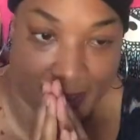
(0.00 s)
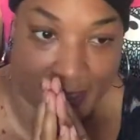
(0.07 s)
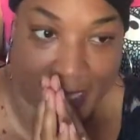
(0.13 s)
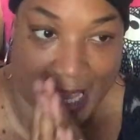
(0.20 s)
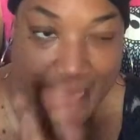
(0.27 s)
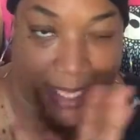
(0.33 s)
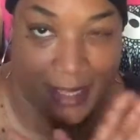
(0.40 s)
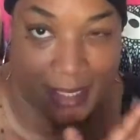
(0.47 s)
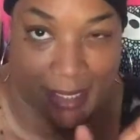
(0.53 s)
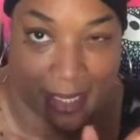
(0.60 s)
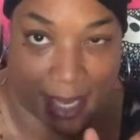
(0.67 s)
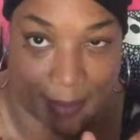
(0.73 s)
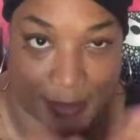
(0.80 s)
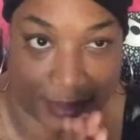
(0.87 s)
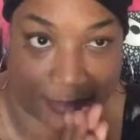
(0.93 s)
taking the
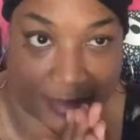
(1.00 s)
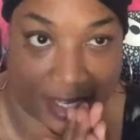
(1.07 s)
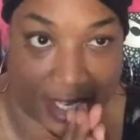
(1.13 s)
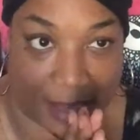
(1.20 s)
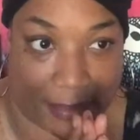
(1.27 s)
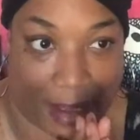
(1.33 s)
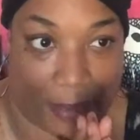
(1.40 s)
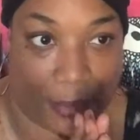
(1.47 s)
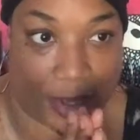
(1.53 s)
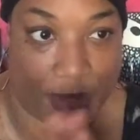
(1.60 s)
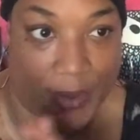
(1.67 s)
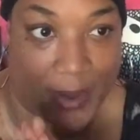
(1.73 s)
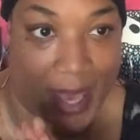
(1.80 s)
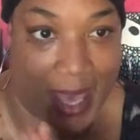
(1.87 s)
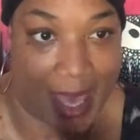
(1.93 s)
time to think about what
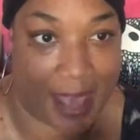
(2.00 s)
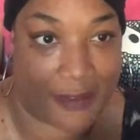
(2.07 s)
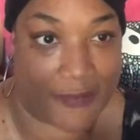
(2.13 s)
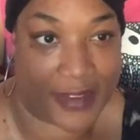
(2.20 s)
you have,